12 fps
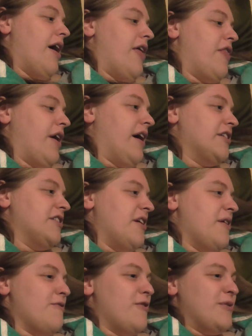don't
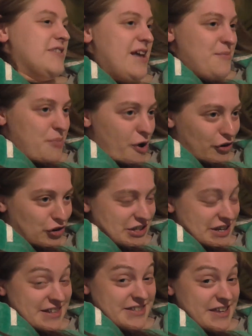know if it was like
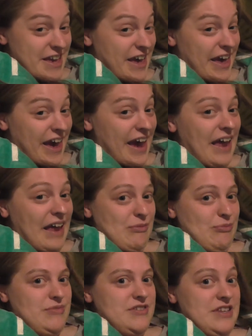partially seeing it
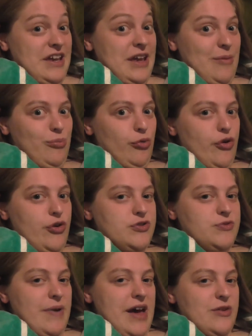and seeing it
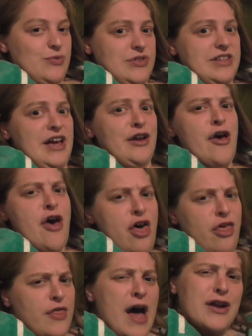bruised, my head was like,
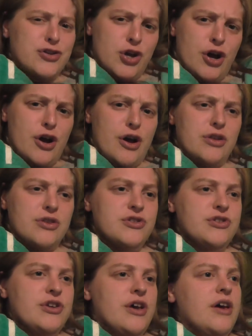that
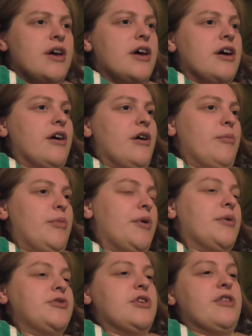hurts. But
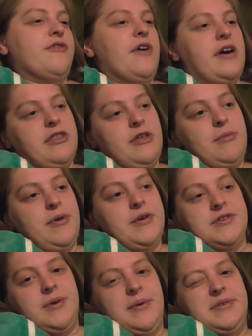also the fact that
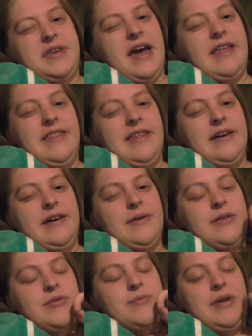because I was peeling
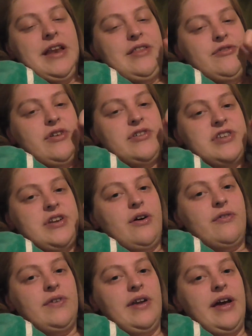the dressing
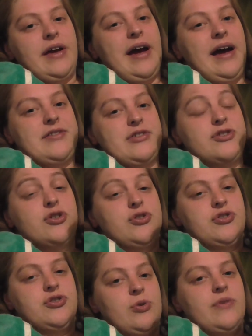off, like I had to
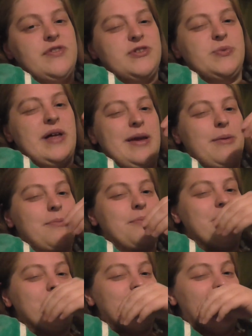touch all of the swelling
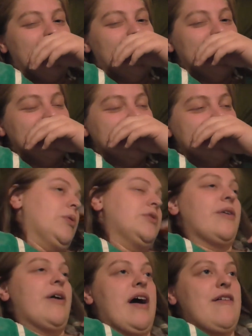parts.
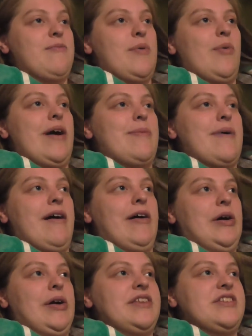Also, I have been weight
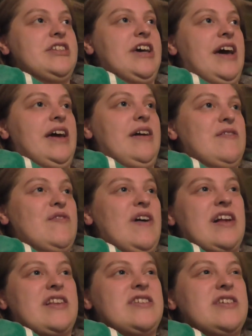bearing on it today. In
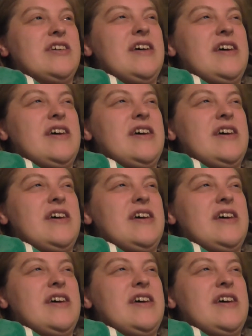fact,